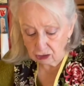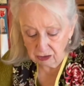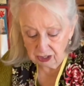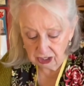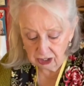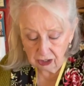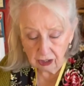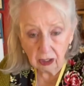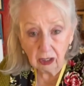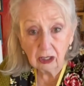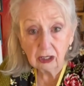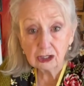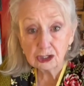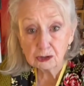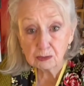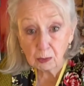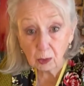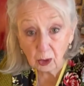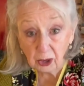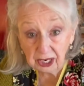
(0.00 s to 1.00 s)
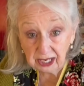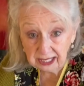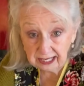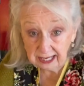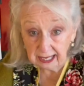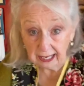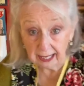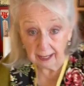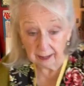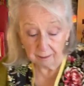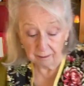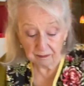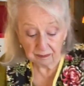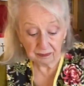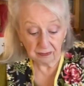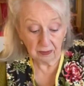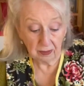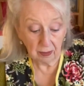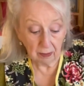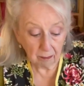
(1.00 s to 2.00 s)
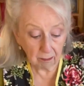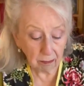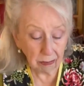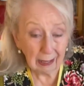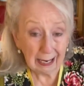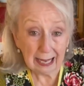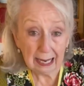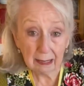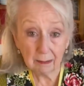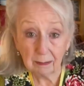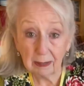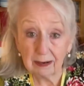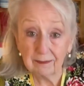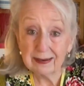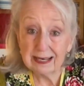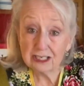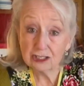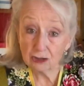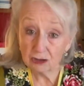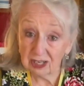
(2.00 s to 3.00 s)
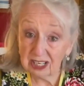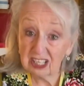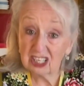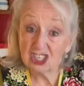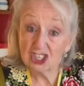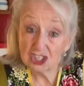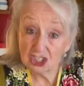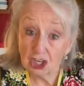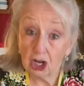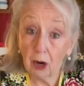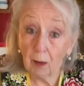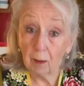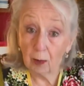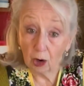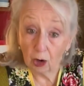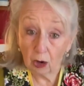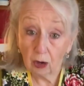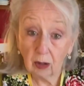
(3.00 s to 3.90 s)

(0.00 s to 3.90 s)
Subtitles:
in the springtime. Blackberries are in the summer.